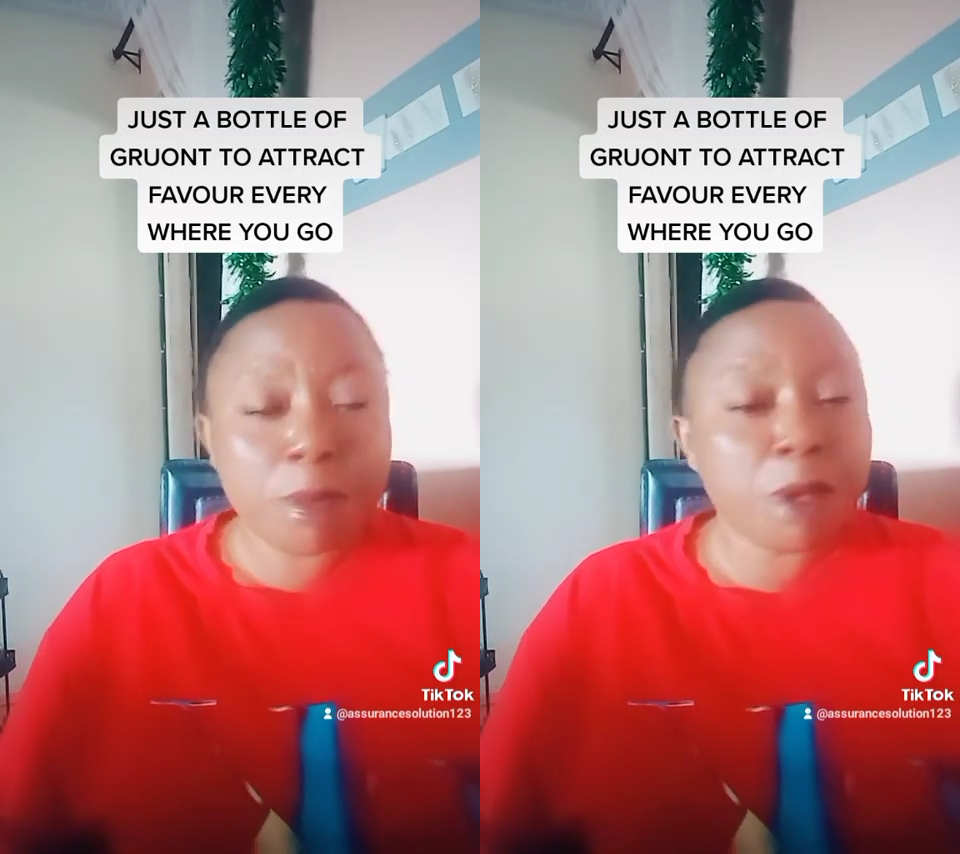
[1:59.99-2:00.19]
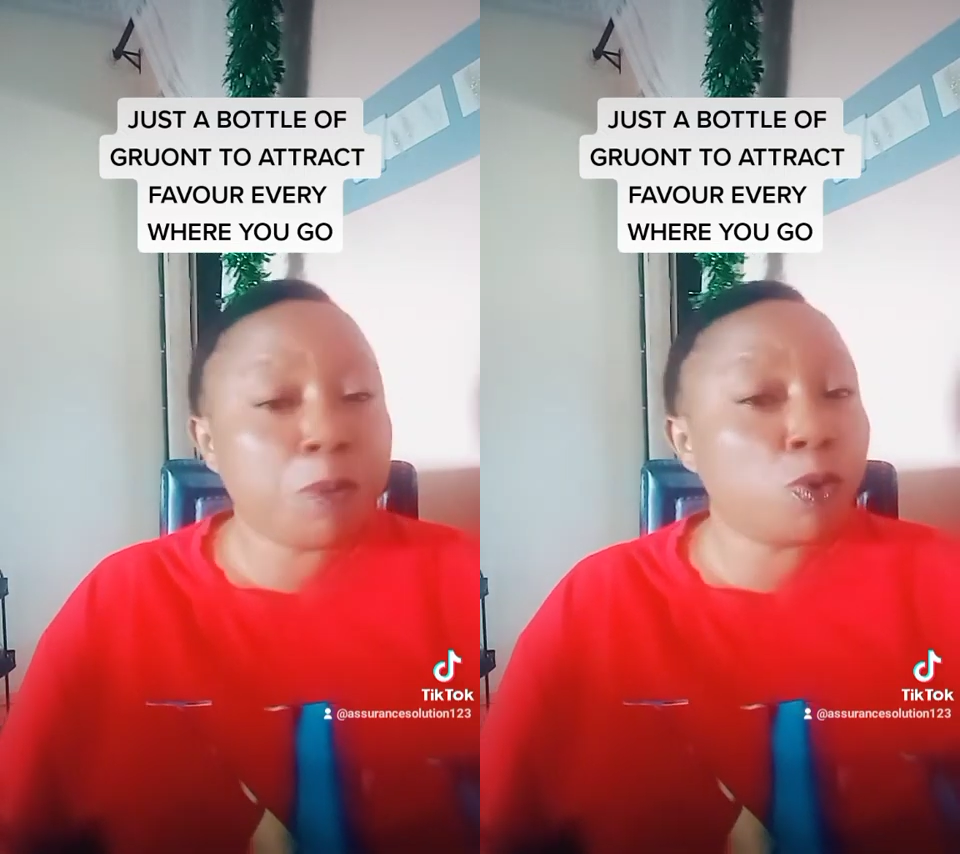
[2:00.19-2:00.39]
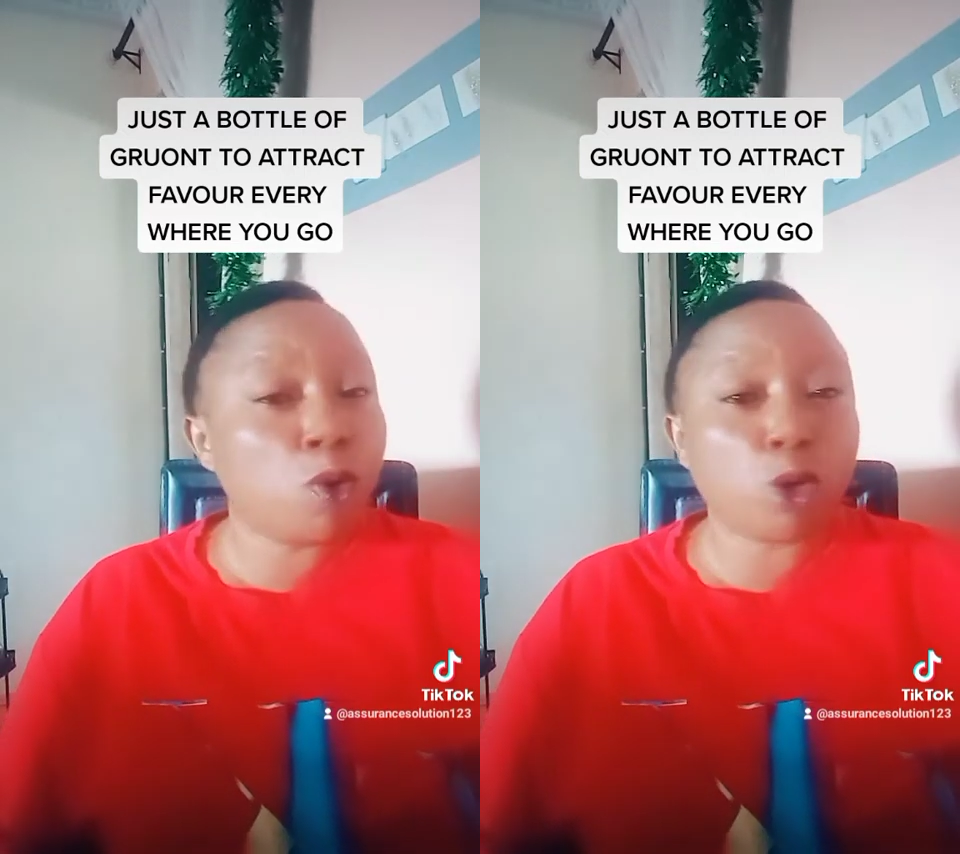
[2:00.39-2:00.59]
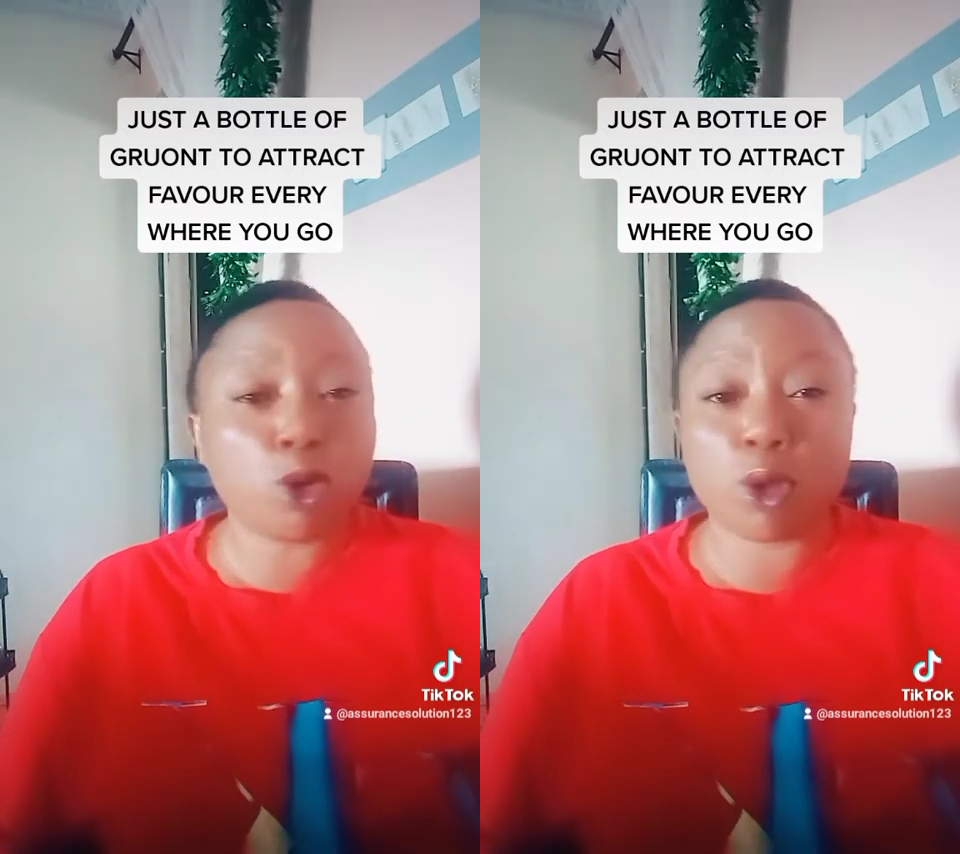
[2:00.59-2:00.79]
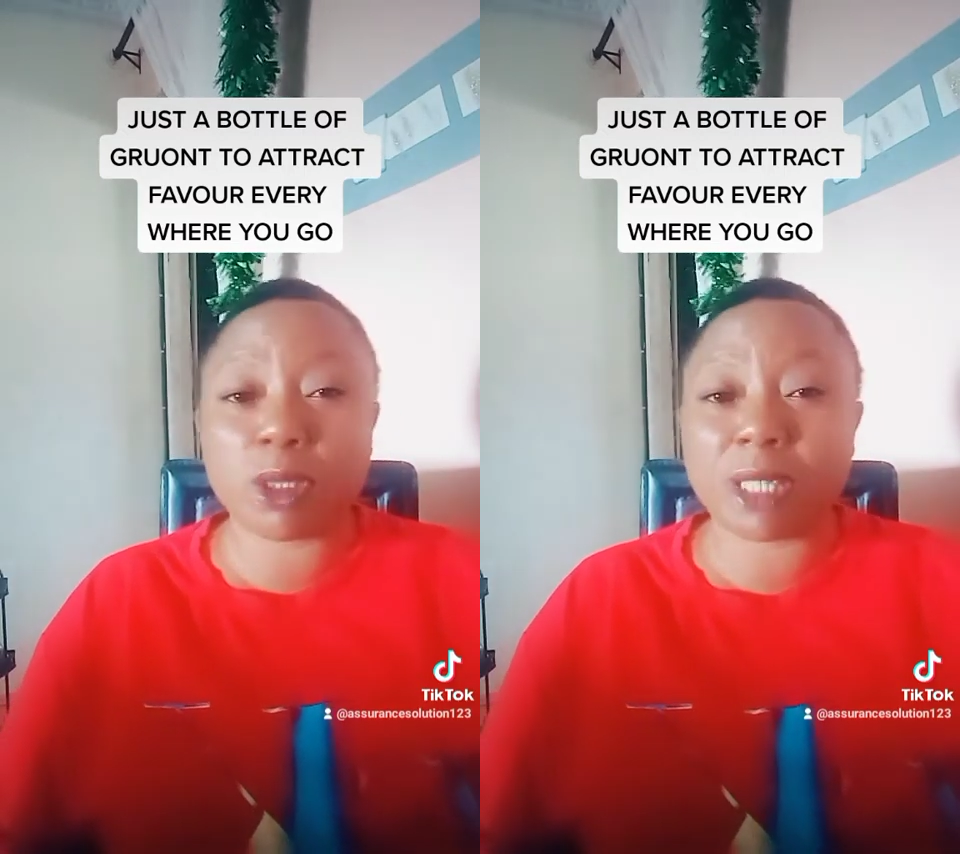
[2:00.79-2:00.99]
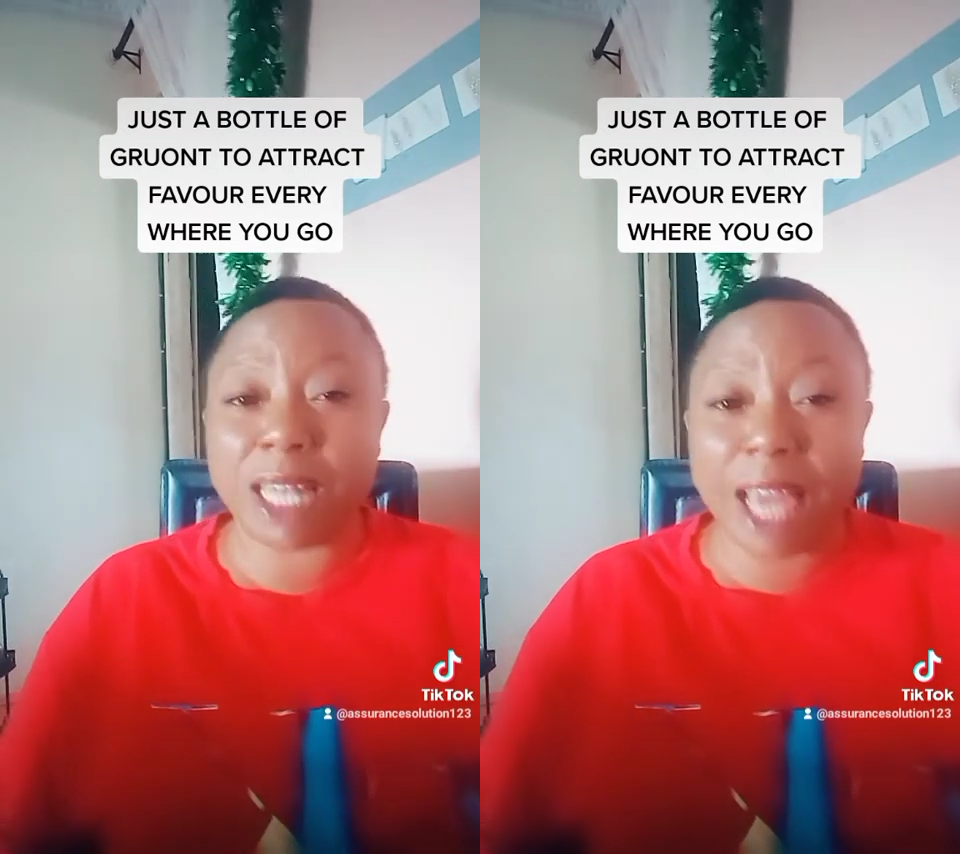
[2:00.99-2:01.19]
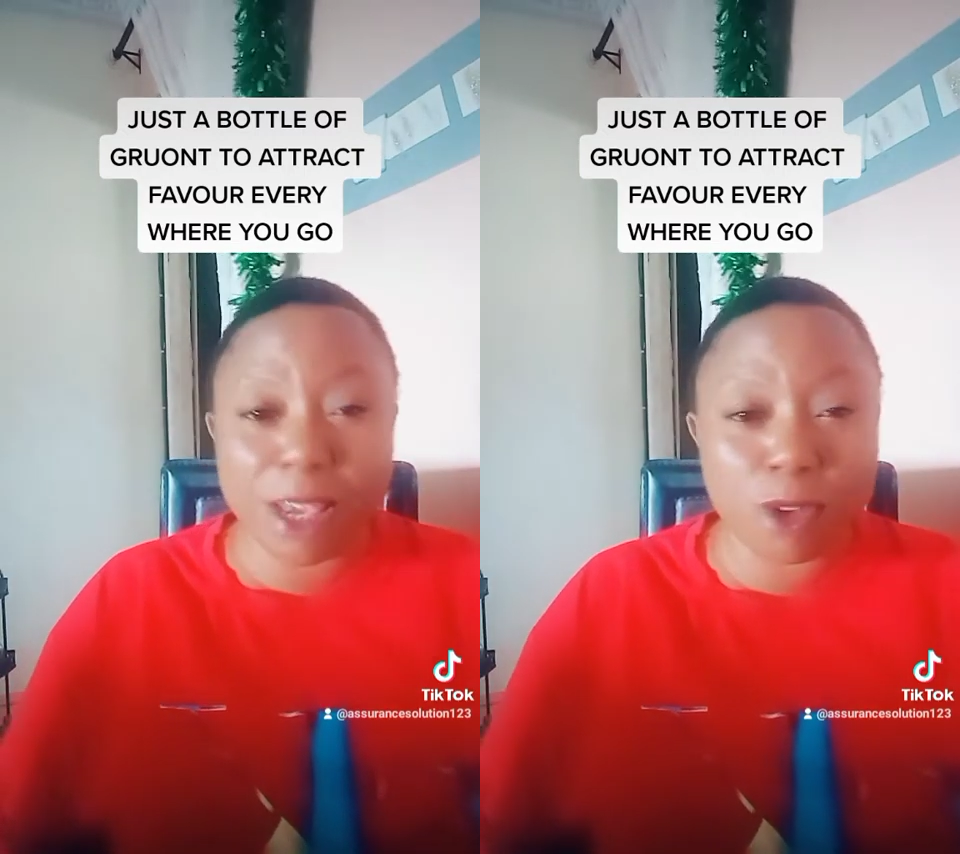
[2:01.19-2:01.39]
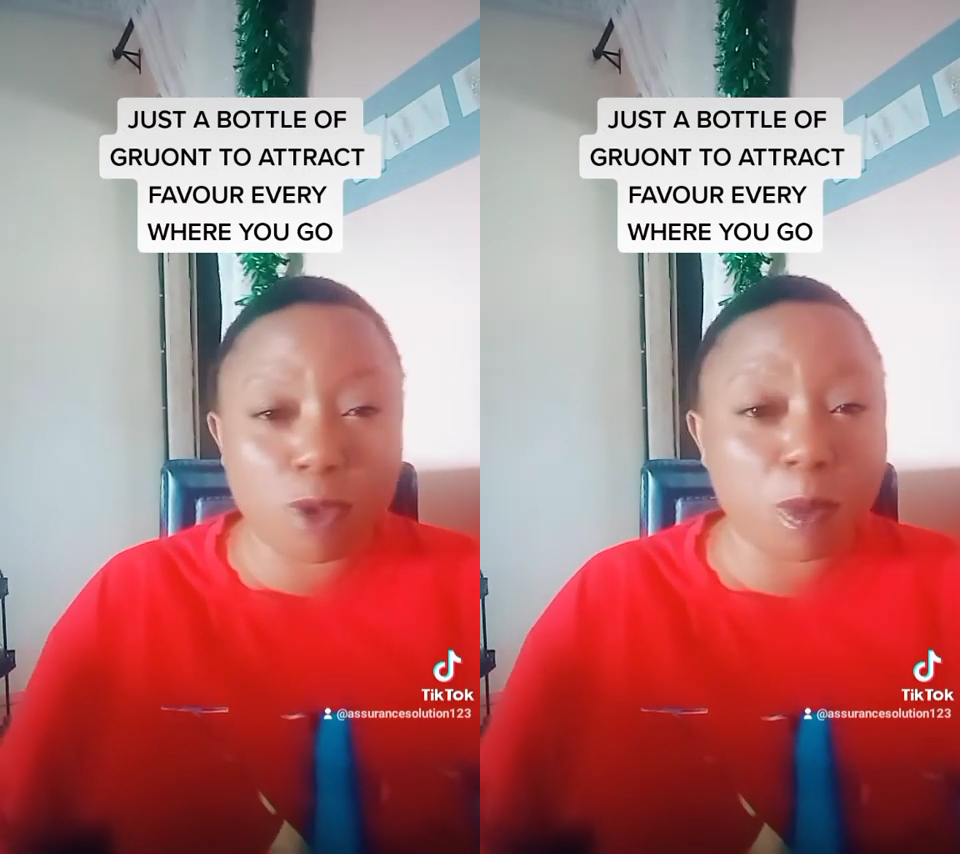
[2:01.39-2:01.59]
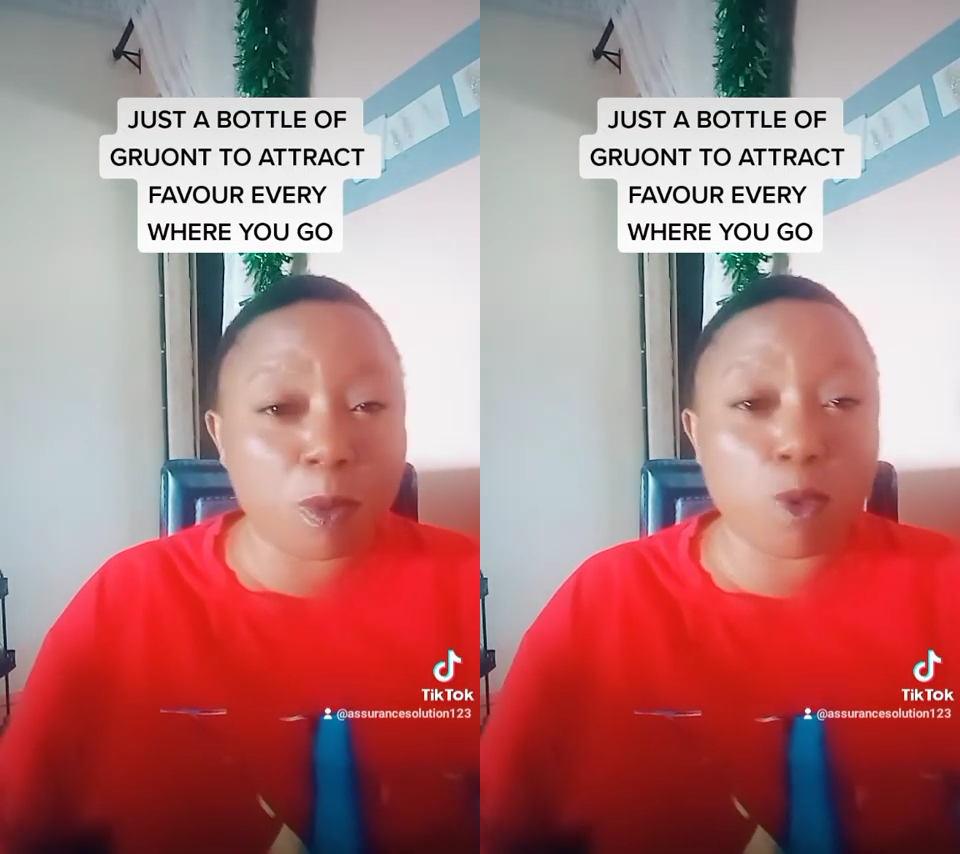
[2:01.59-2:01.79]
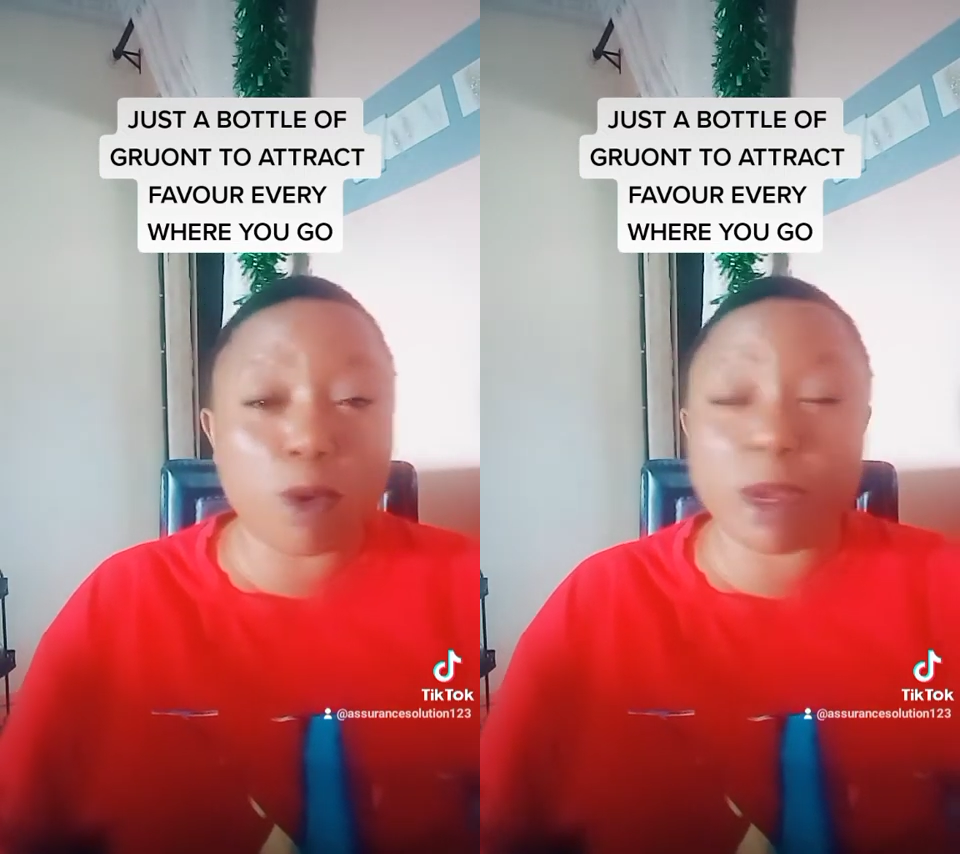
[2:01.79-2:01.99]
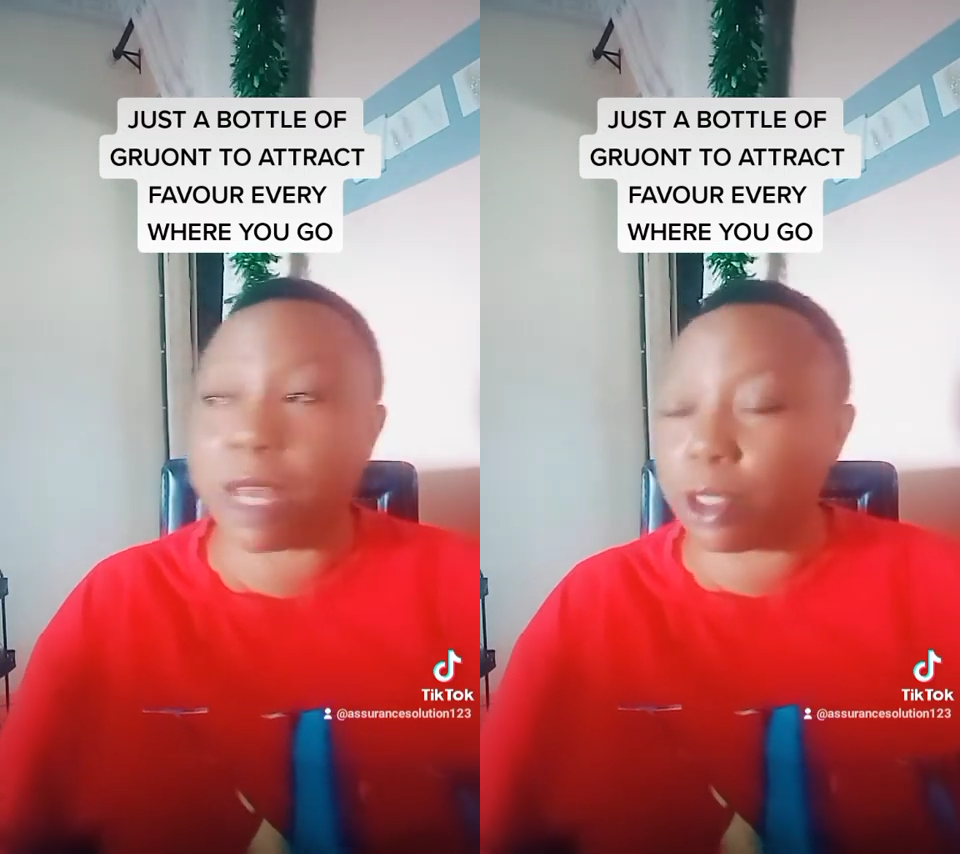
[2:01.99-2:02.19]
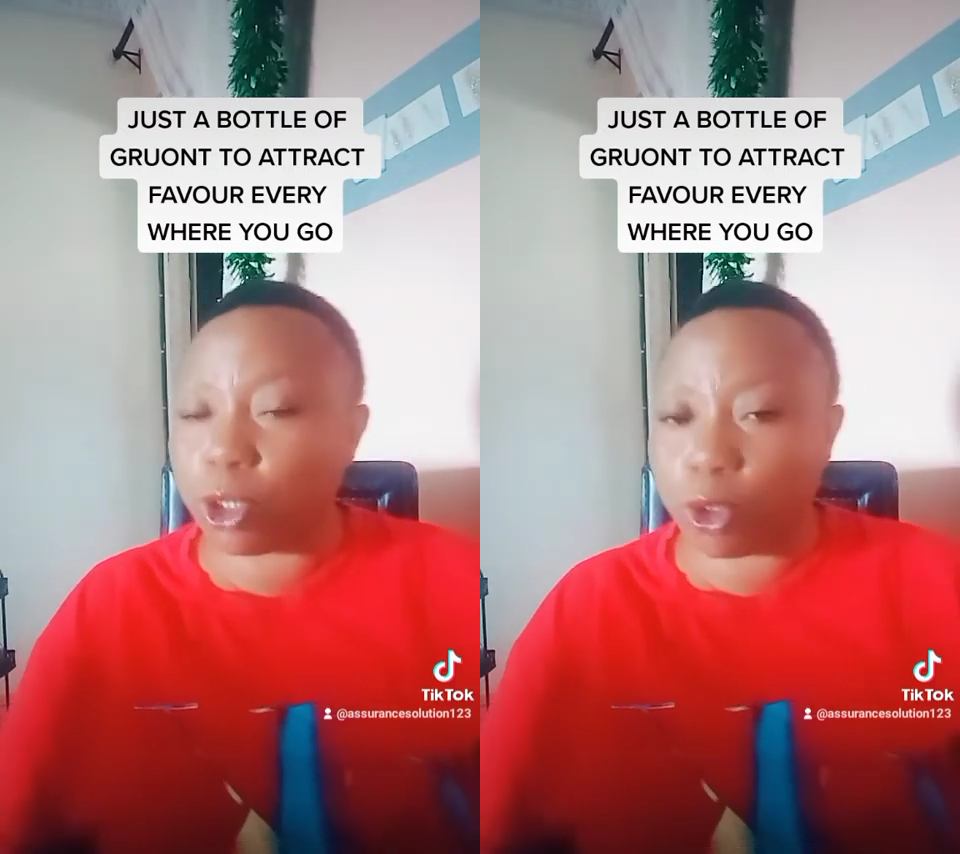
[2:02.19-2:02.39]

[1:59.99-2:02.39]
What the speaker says: People don't just like you, people hate